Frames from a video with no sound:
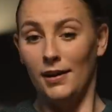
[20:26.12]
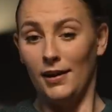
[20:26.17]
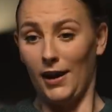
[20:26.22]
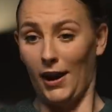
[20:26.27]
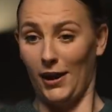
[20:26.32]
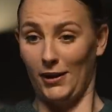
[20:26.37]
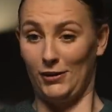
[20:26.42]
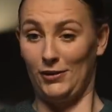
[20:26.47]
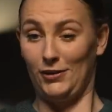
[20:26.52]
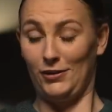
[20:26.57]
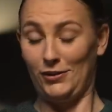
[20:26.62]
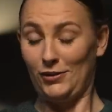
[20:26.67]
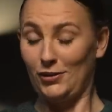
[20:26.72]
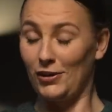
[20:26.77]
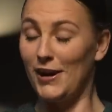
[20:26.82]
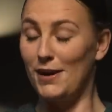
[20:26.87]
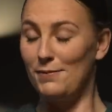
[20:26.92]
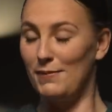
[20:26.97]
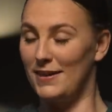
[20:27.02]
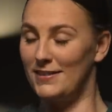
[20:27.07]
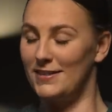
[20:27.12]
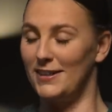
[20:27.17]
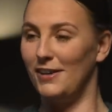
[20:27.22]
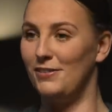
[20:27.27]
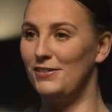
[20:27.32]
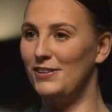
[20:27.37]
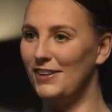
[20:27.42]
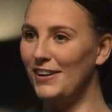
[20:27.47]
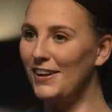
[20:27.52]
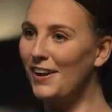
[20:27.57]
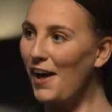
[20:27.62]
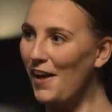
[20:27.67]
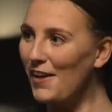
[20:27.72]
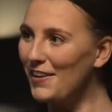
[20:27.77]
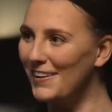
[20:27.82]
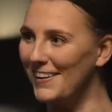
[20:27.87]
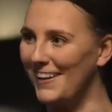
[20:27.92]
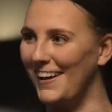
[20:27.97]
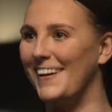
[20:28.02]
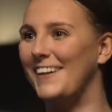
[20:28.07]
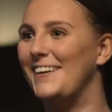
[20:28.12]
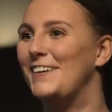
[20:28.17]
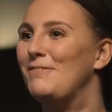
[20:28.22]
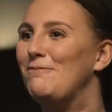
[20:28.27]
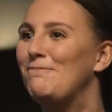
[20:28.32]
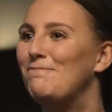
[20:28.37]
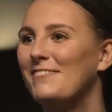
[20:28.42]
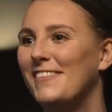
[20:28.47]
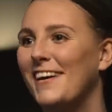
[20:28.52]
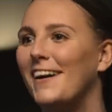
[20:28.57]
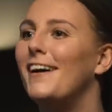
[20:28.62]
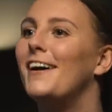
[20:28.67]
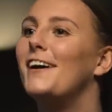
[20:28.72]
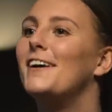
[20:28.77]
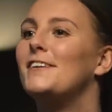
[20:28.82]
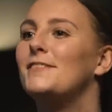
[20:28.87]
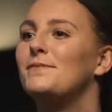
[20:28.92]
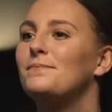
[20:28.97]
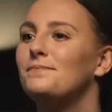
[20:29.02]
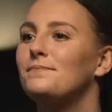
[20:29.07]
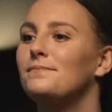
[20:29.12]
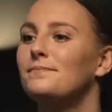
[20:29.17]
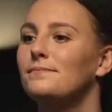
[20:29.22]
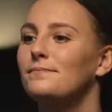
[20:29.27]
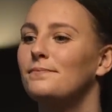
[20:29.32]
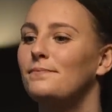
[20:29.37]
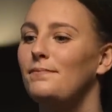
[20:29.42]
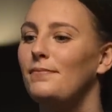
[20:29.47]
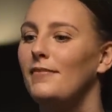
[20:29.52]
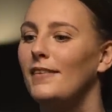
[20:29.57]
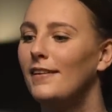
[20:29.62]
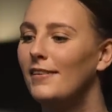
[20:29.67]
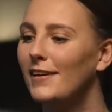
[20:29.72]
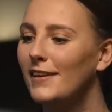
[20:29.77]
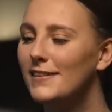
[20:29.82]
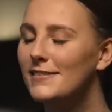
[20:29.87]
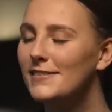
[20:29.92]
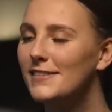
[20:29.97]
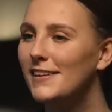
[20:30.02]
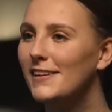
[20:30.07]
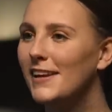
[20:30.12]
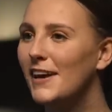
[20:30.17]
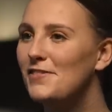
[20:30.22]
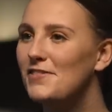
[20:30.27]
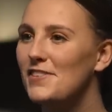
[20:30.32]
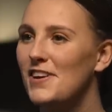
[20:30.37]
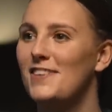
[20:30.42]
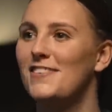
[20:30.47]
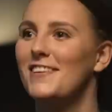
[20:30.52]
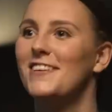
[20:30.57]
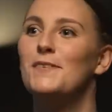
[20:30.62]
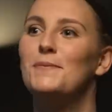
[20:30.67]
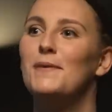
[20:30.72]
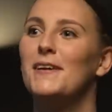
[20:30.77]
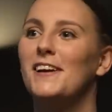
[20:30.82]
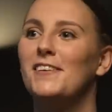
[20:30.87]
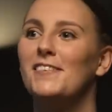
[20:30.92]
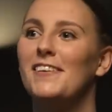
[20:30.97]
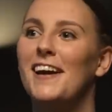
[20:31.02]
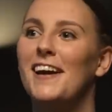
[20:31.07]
I treated myself to a little holiday. Um, and like I said, life changed at the blink of